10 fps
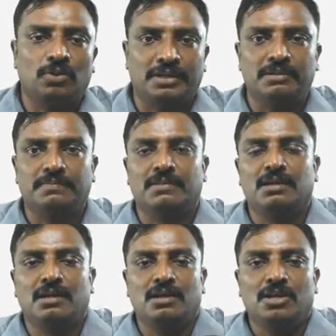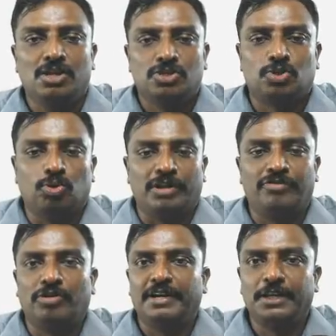Okay. So if
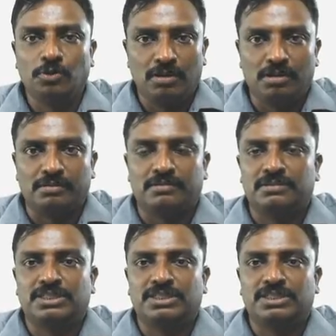you're ready to learn,